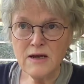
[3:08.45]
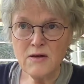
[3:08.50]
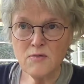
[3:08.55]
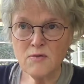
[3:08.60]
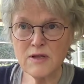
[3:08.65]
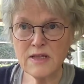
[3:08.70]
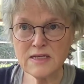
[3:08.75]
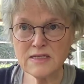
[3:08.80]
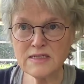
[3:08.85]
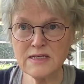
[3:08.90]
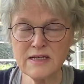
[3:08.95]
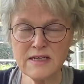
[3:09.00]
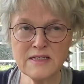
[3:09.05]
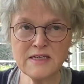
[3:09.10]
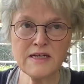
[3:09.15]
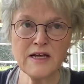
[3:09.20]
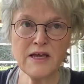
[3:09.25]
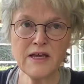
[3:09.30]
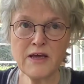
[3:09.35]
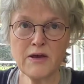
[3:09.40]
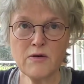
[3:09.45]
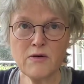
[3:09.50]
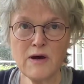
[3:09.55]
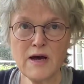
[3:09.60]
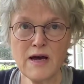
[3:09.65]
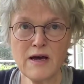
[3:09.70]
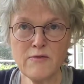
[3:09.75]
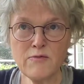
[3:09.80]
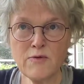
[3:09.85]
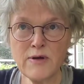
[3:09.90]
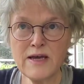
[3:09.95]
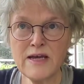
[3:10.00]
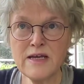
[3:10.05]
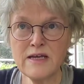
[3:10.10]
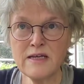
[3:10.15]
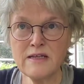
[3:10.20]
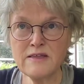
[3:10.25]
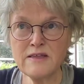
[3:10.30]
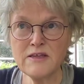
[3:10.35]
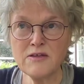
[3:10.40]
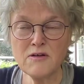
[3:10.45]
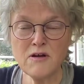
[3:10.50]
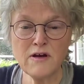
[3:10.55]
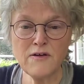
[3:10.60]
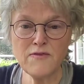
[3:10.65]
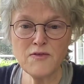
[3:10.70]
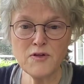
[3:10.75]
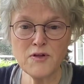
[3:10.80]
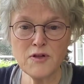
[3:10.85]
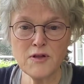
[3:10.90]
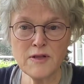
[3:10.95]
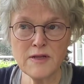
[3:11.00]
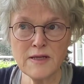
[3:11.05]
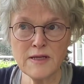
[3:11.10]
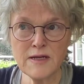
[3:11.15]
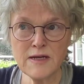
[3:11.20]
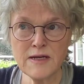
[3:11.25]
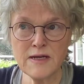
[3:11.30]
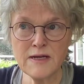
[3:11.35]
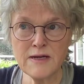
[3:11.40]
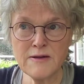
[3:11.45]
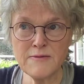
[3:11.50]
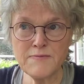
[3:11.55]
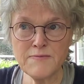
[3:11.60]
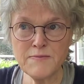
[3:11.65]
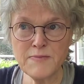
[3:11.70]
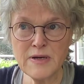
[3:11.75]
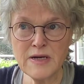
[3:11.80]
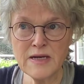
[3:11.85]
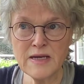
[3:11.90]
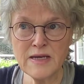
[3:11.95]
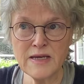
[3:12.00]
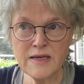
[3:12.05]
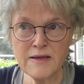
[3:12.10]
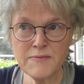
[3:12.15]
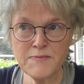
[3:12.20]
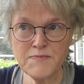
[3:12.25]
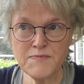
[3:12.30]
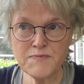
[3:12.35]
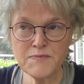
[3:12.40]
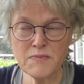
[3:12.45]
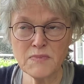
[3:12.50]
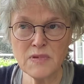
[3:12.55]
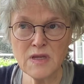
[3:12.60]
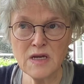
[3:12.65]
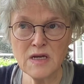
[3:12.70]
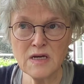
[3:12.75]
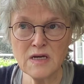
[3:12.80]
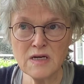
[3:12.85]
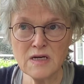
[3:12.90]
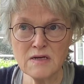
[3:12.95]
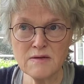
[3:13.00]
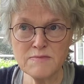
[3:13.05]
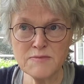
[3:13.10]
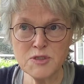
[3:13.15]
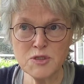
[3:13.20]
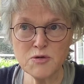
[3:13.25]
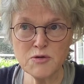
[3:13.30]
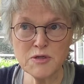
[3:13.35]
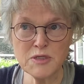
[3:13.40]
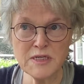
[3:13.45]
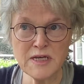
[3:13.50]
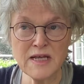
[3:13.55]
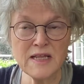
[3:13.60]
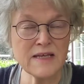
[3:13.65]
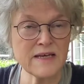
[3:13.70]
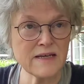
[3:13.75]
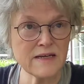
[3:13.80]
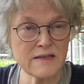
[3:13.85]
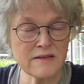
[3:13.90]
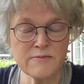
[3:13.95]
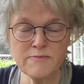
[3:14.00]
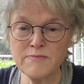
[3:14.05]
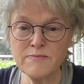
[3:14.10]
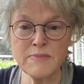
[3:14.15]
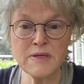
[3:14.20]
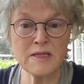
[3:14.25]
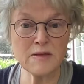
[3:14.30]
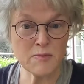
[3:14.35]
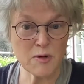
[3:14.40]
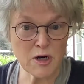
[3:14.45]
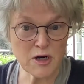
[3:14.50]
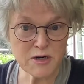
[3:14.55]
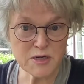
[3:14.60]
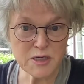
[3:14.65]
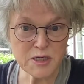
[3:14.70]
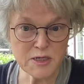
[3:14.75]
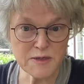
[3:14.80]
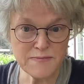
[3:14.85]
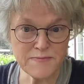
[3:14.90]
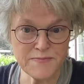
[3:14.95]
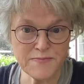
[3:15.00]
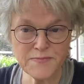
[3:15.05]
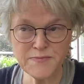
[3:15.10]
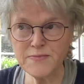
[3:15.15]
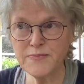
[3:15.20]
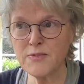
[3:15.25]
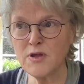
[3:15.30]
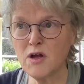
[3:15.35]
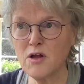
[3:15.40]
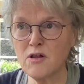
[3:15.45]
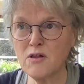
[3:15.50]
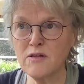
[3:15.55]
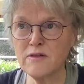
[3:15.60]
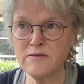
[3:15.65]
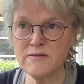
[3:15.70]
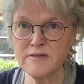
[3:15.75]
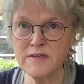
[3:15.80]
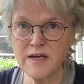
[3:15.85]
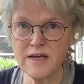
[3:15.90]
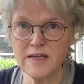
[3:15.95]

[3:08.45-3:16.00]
What else can I tell you? I read the novel by George Eliot, Middlemarch, all